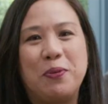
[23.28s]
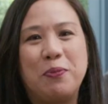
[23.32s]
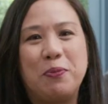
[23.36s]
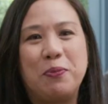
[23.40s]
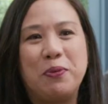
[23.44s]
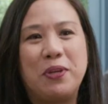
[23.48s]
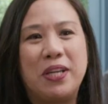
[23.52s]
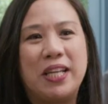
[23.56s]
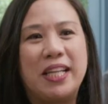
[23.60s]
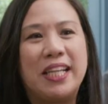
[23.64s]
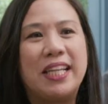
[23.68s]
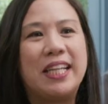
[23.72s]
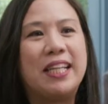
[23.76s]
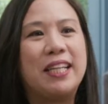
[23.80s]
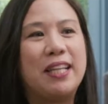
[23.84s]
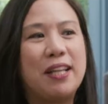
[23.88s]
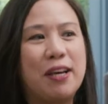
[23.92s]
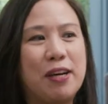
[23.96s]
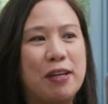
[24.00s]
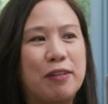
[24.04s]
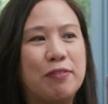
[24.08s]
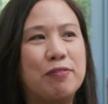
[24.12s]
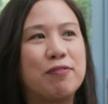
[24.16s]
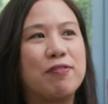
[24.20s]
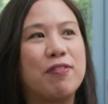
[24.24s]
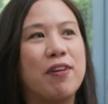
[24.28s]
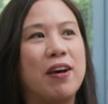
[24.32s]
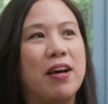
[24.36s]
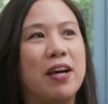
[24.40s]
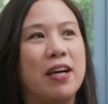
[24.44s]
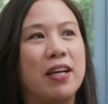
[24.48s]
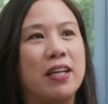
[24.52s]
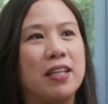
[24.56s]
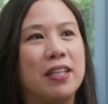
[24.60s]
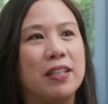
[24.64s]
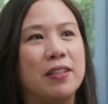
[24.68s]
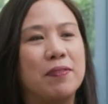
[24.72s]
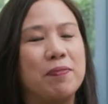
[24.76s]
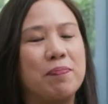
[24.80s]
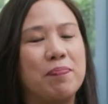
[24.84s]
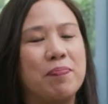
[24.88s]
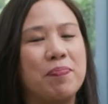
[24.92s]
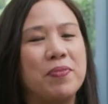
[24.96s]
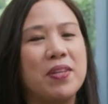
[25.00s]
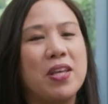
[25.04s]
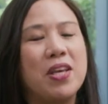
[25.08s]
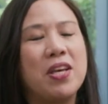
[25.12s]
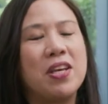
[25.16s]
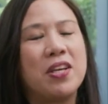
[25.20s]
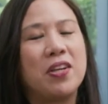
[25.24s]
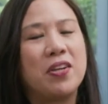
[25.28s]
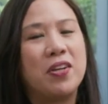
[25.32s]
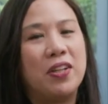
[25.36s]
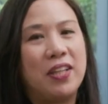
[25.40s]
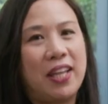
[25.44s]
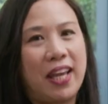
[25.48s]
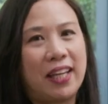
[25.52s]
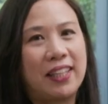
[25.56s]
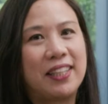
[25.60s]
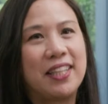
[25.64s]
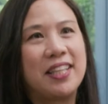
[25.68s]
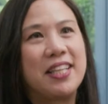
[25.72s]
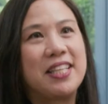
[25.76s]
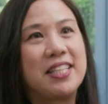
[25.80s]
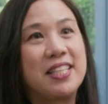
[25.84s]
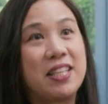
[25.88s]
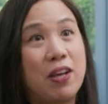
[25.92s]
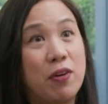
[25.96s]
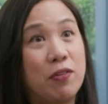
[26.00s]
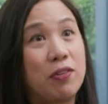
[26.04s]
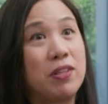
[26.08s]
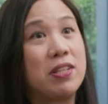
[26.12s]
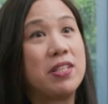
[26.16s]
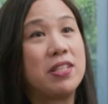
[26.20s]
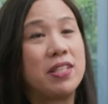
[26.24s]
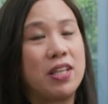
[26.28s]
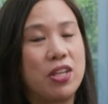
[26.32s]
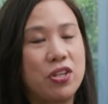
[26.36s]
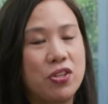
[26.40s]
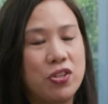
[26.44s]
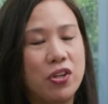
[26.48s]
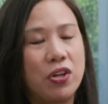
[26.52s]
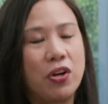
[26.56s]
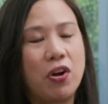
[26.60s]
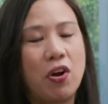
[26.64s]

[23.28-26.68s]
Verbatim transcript: really love um, collecting Southeast Asian